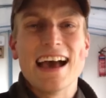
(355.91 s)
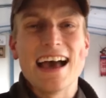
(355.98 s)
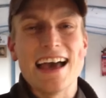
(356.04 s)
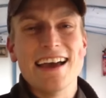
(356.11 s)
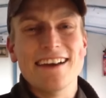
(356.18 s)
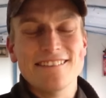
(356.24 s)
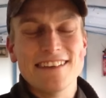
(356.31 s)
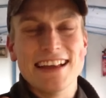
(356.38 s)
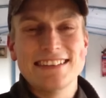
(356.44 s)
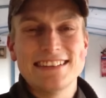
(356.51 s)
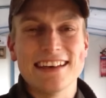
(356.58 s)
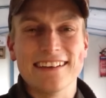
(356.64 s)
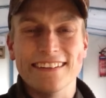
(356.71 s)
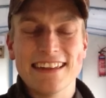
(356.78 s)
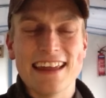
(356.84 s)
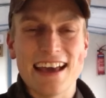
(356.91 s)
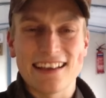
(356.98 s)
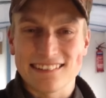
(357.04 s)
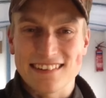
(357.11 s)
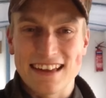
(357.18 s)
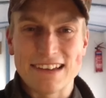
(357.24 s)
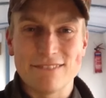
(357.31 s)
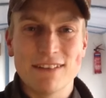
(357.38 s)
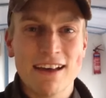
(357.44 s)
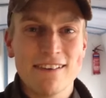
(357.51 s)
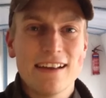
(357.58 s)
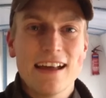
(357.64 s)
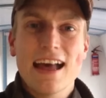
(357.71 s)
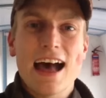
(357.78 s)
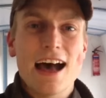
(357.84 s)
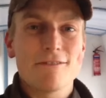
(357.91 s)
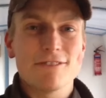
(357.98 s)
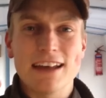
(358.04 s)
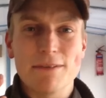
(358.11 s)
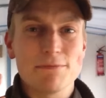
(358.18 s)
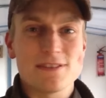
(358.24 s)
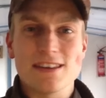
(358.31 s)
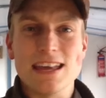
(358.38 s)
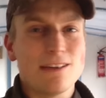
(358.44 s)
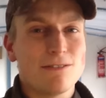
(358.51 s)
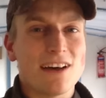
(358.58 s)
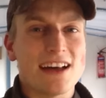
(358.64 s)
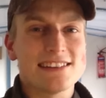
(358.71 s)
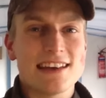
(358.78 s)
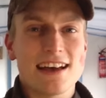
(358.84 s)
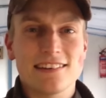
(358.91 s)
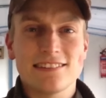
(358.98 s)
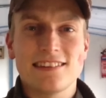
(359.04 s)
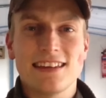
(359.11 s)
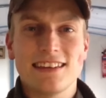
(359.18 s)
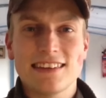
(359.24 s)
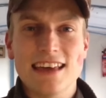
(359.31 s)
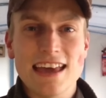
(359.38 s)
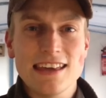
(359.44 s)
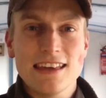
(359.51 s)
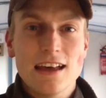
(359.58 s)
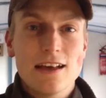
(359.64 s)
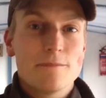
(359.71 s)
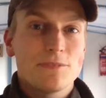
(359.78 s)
Until the next time though, have an absolutely fantastic day.